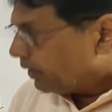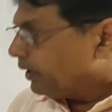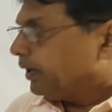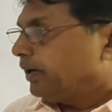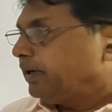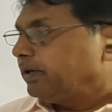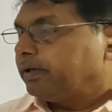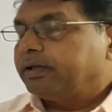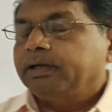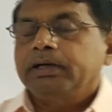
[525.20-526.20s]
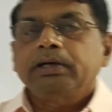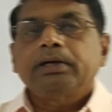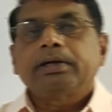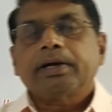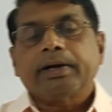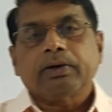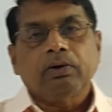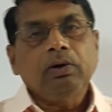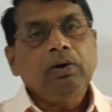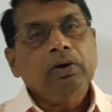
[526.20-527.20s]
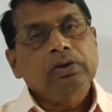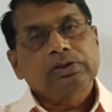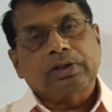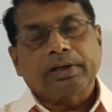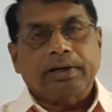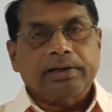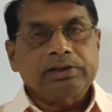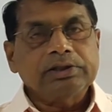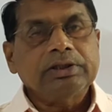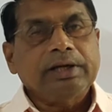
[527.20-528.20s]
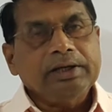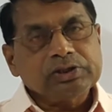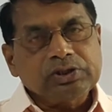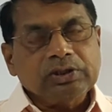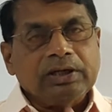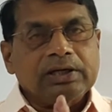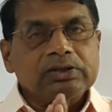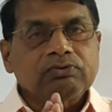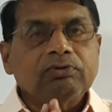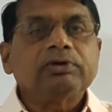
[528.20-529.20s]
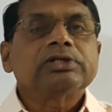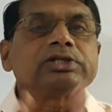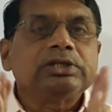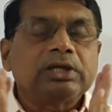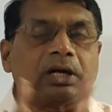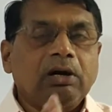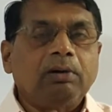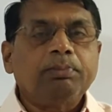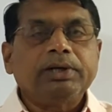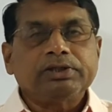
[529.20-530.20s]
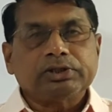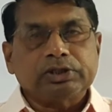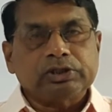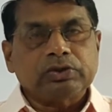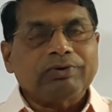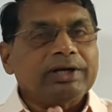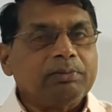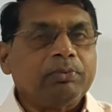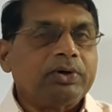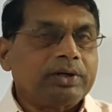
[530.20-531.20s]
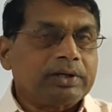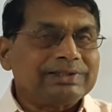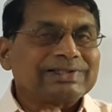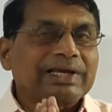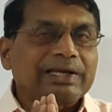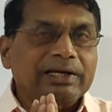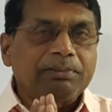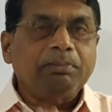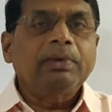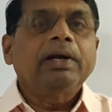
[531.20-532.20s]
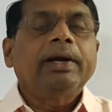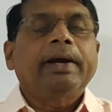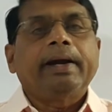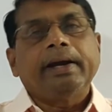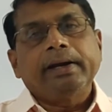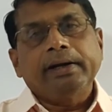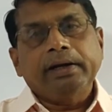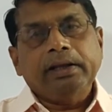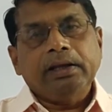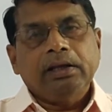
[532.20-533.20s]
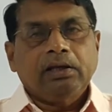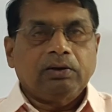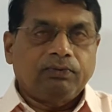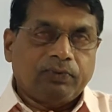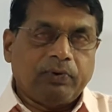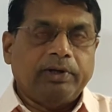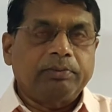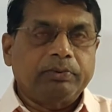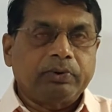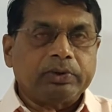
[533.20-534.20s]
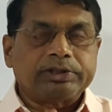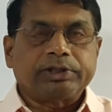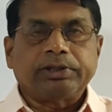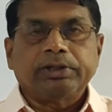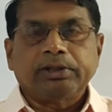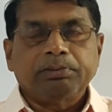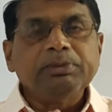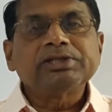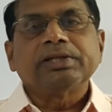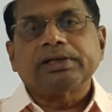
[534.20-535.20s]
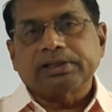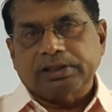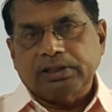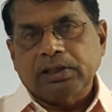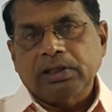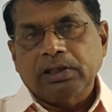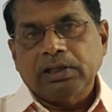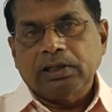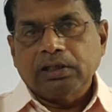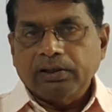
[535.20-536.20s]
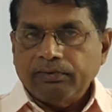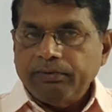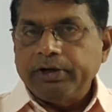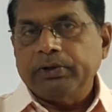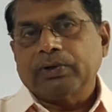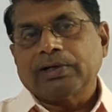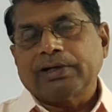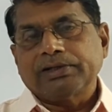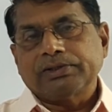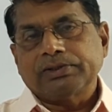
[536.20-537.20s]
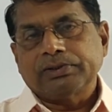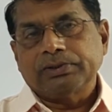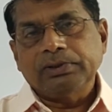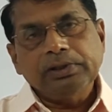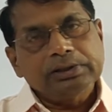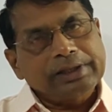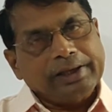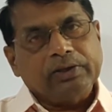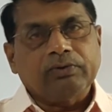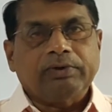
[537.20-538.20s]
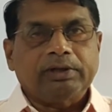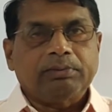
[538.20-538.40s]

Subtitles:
and trichosclerites. In the next class, we will see the complex tissue, very important, xylem and phloem. Don't miss that video class. Thank you very